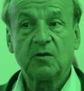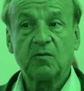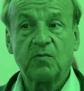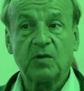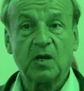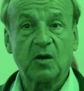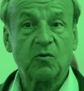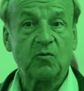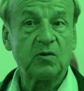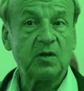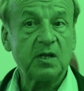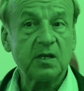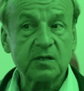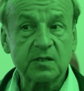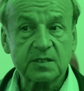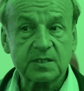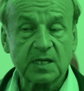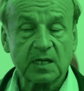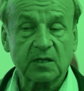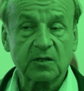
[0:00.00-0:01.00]
We are only in
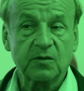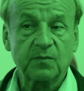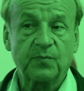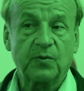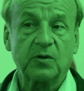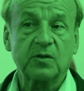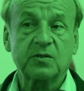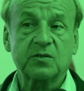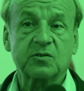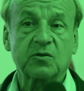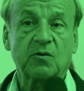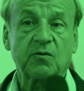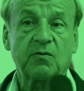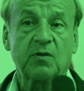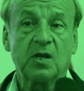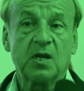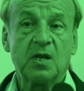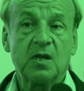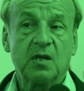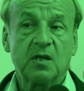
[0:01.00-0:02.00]
the second pot. So
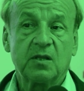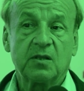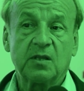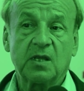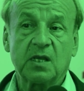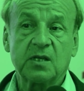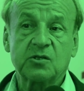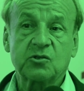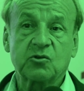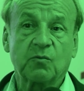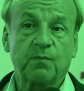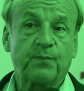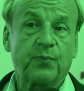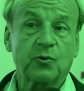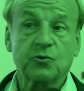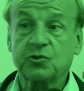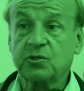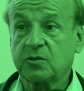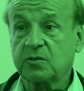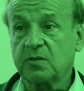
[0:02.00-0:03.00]
they
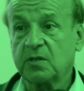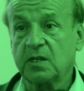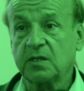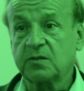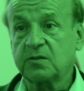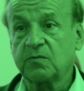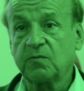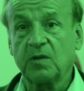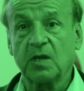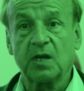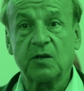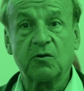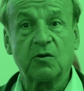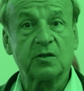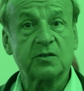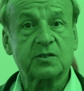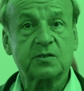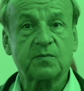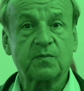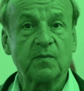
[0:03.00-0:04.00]
suppose that we are
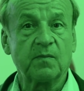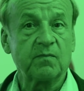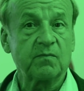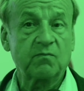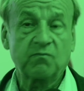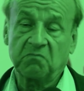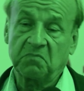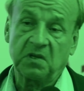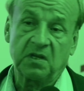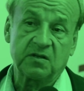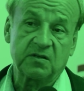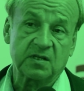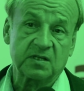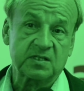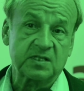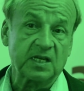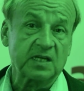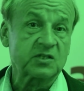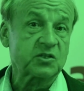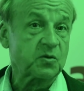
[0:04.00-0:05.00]
not in the
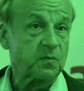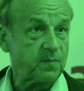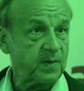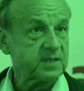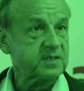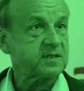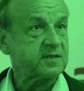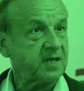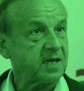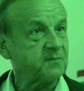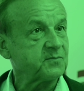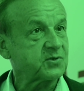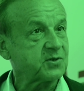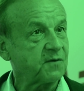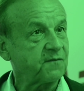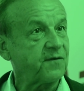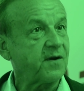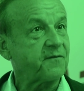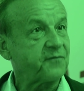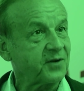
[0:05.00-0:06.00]
6 best teams
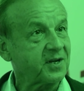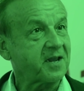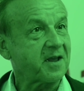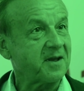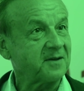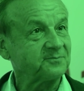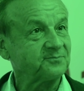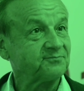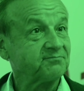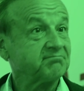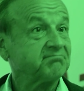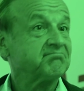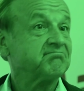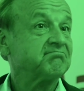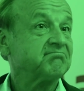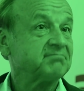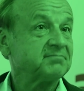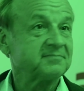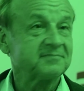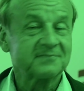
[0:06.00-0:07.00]
of Africa.
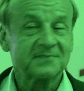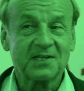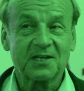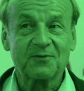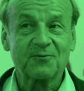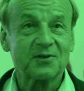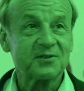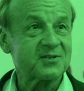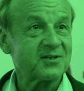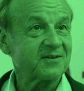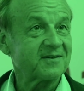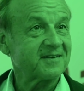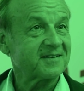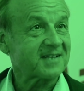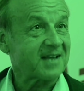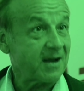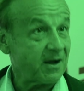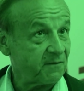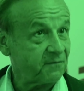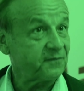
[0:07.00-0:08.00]
That was
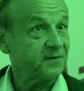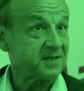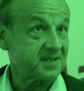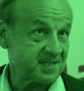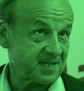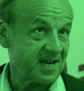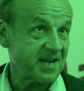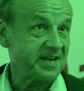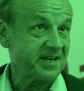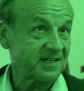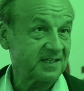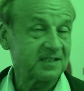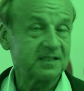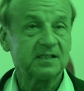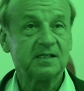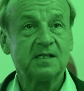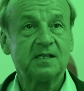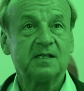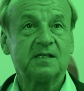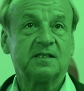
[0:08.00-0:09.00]
CAF is saying.
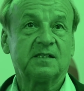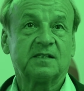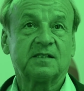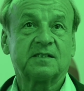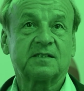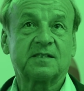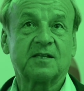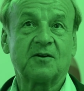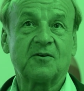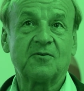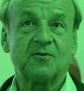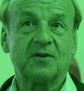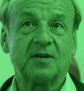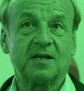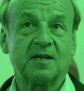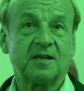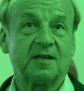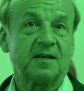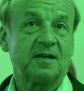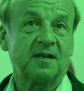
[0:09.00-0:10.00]
So
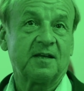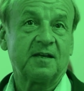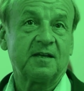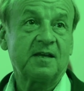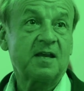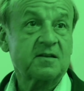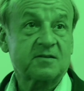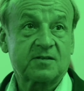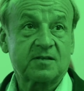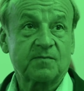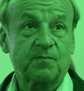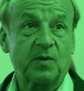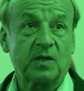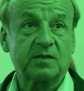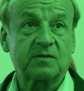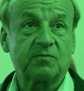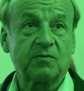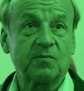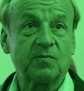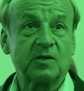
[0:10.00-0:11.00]
yes,
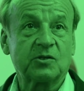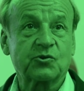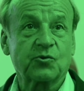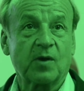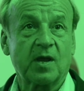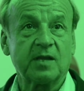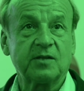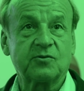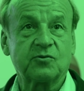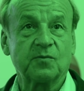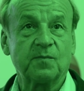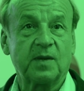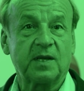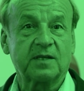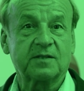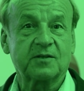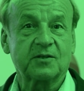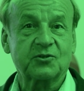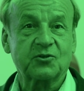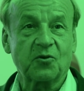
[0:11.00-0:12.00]
but we will try to
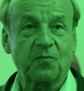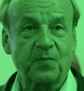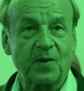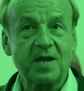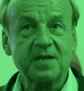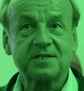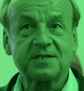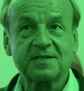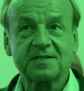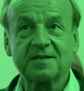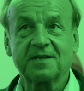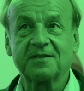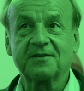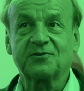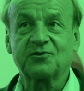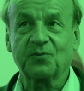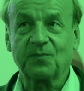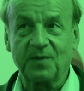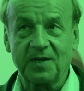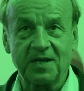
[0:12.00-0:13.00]
make the surprise
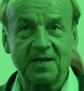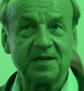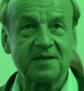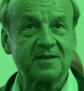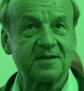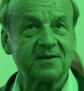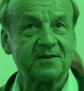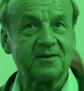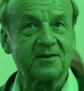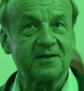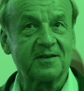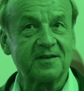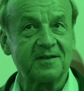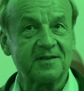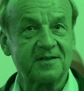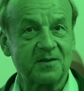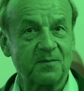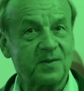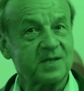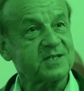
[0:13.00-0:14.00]
and to be in
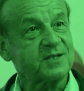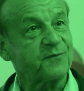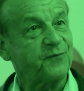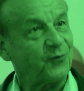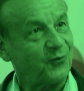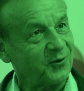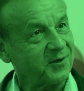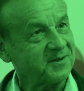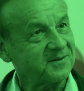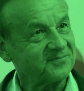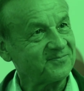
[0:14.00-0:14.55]
the best 4.